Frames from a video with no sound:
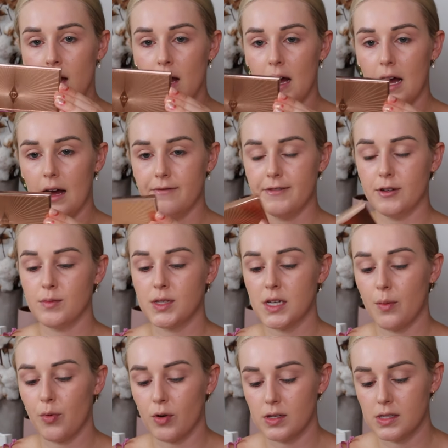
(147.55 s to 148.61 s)

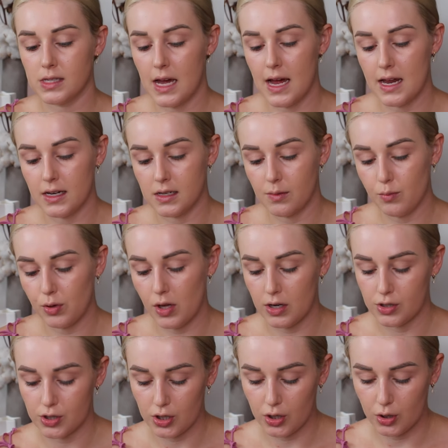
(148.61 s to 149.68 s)
Filmstar Bronze and
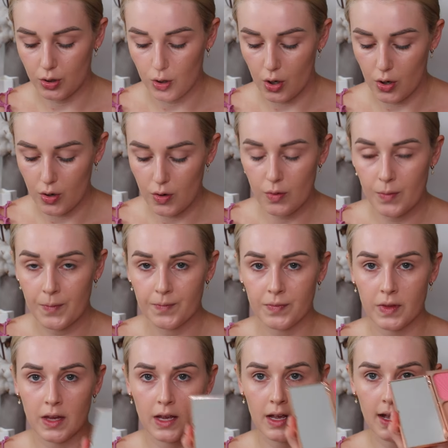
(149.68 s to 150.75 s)
Blush Glow.
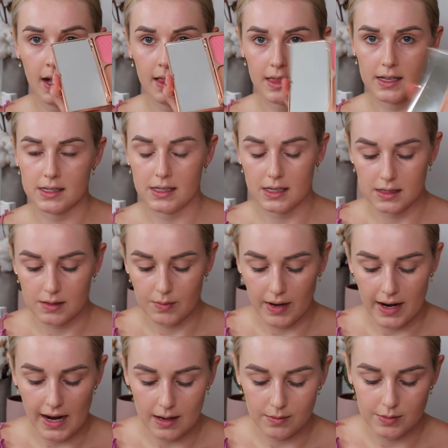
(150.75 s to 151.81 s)
This is my
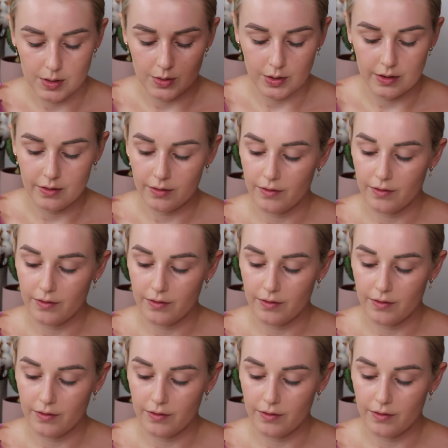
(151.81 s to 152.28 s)
absolute